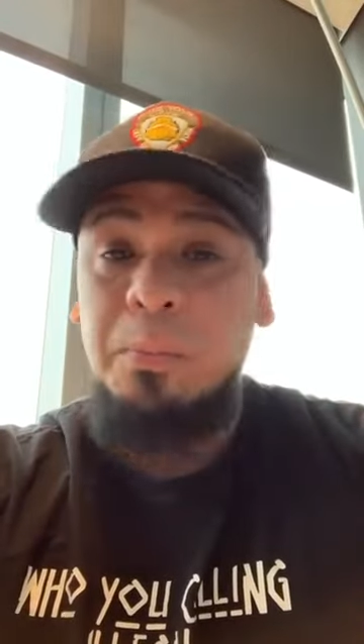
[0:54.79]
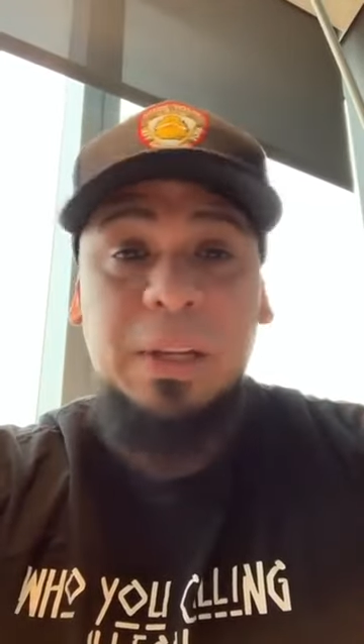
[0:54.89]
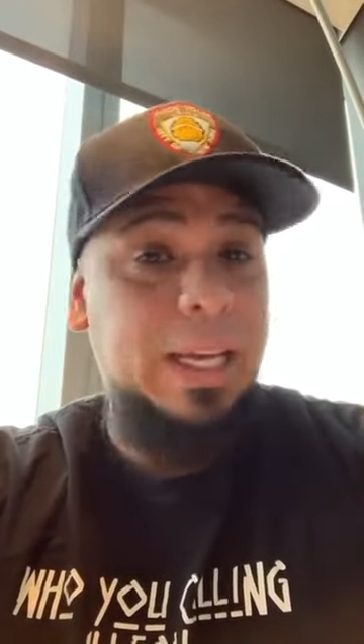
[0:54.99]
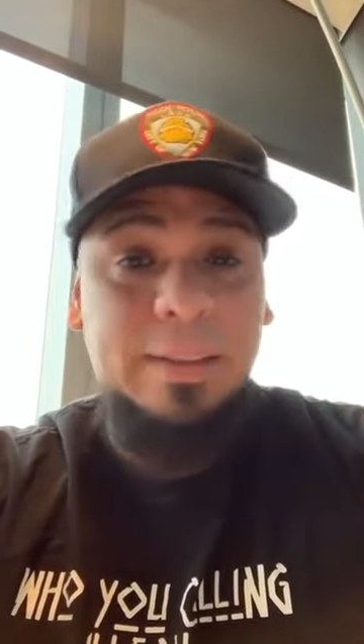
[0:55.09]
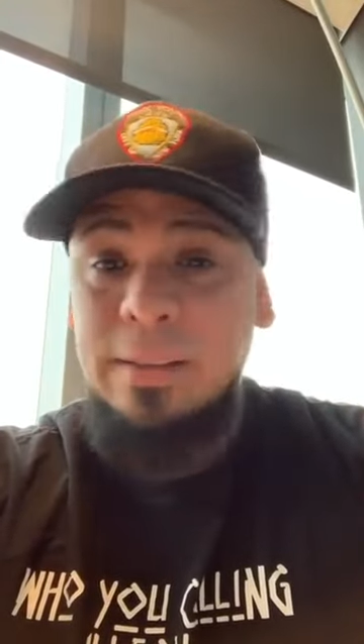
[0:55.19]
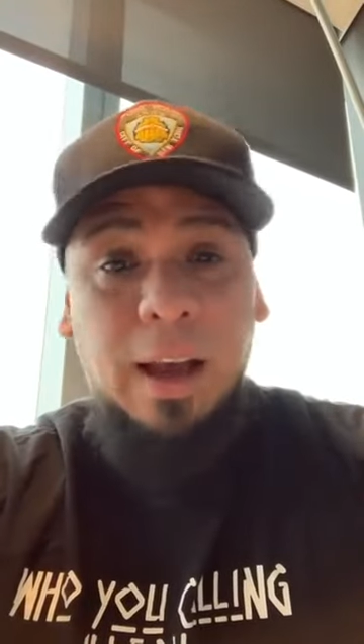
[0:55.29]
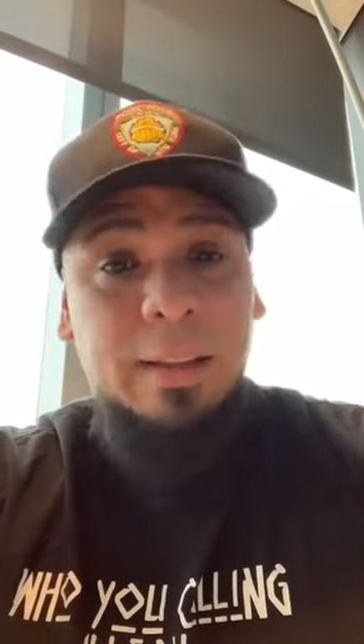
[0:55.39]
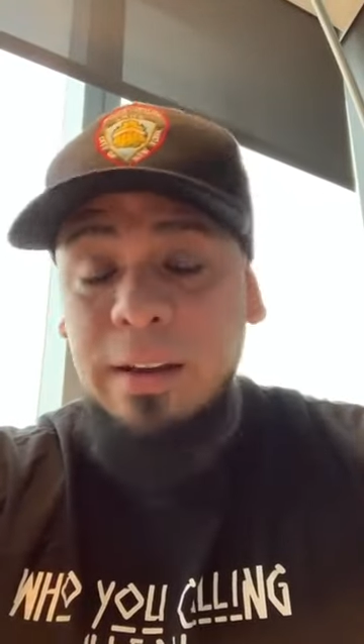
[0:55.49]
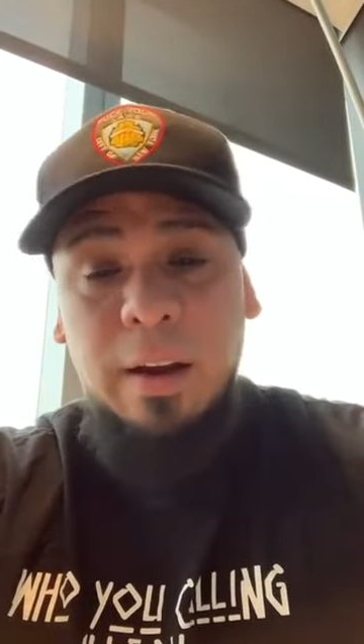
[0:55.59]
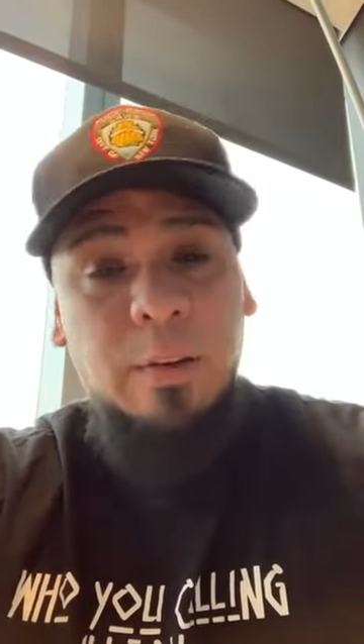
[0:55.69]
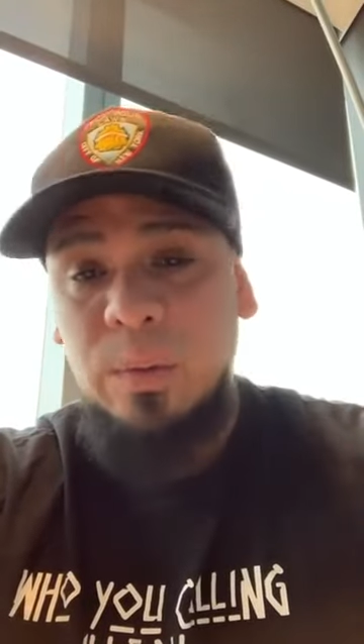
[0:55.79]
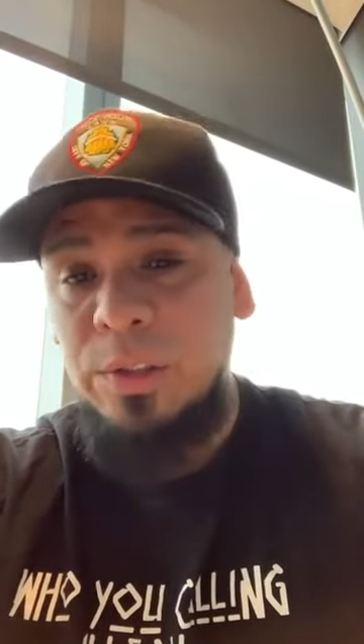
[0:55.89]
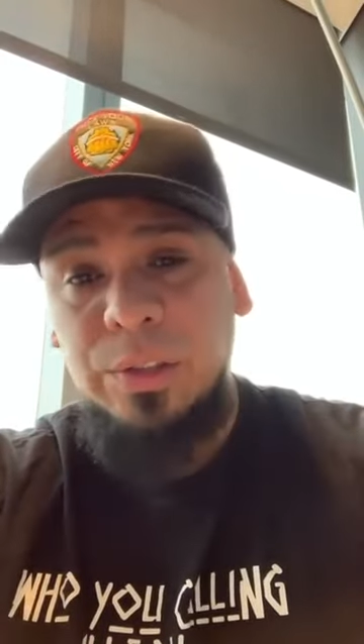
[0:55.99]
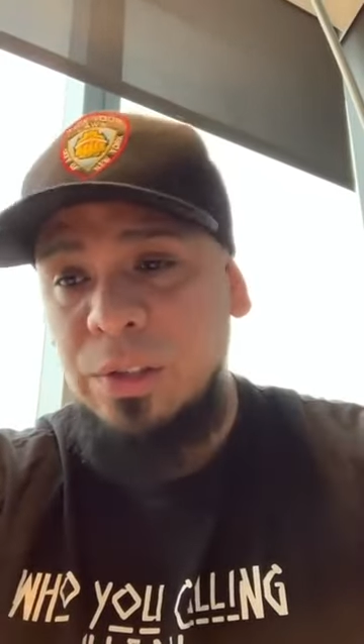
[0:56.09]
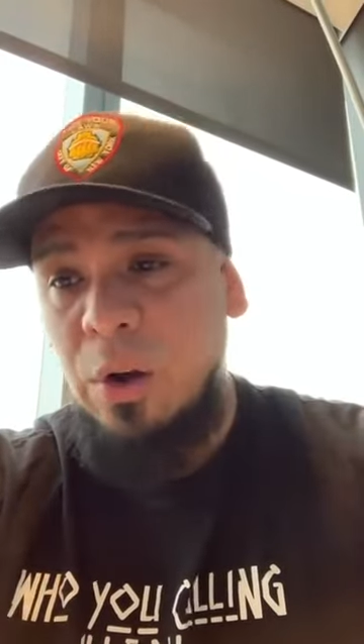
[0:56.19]
plain sight that
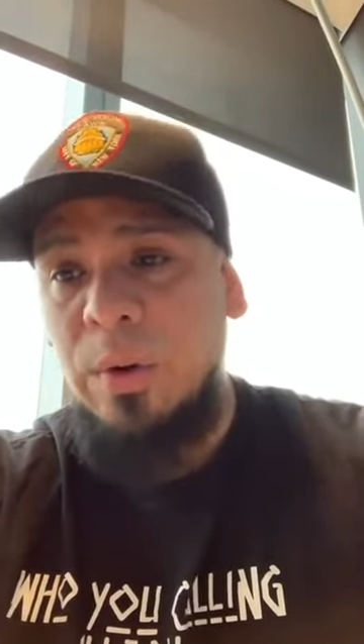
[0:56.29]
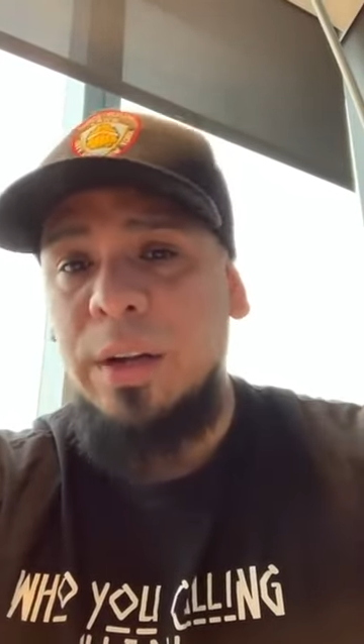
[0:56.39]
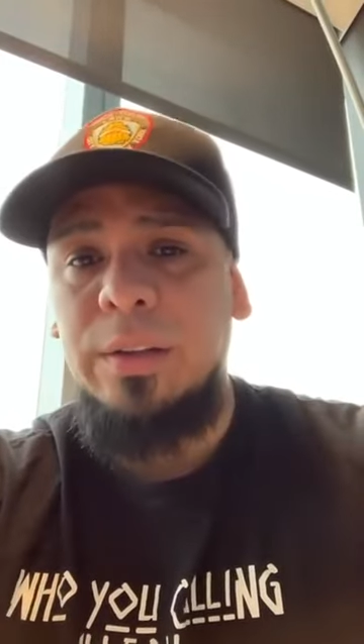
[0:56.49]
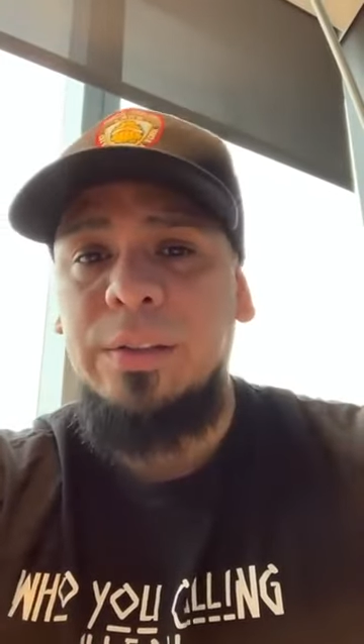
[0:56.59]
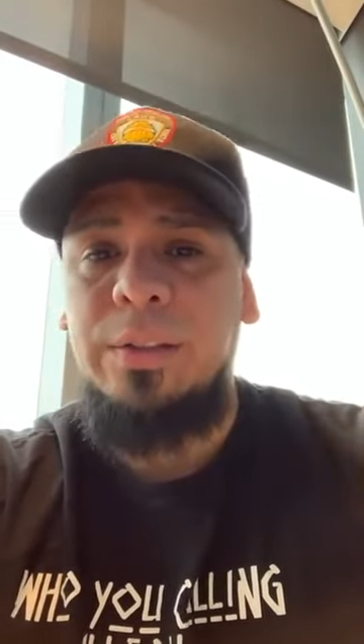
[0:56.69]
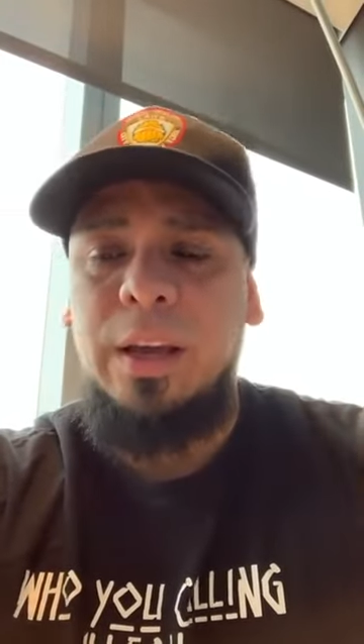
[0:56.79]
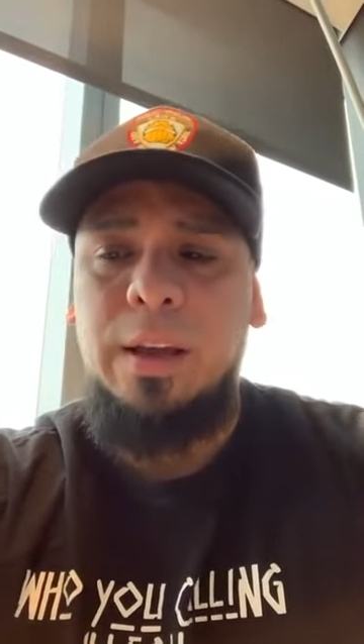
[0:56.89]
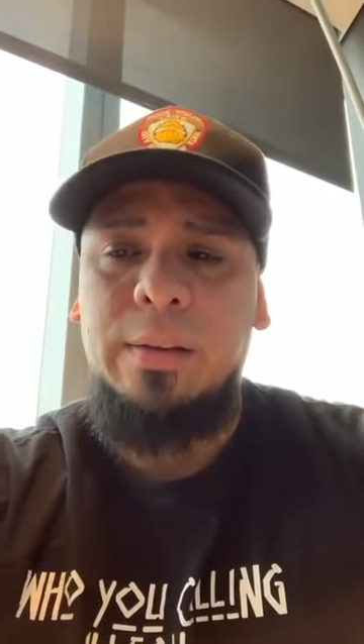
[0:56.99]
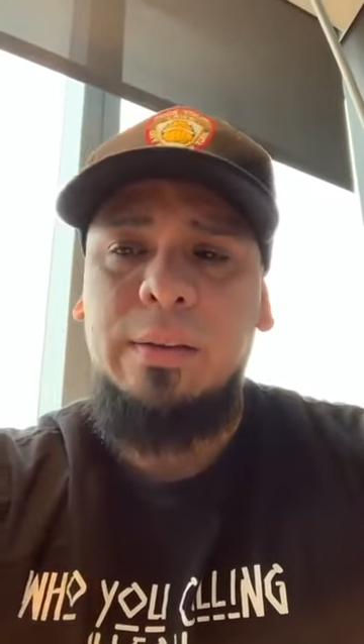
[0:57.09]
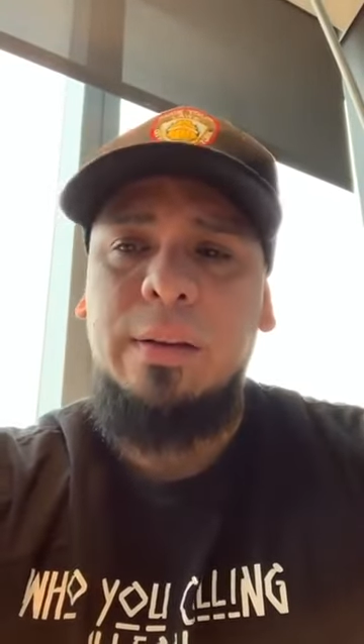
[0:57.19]
everyone should know and understand.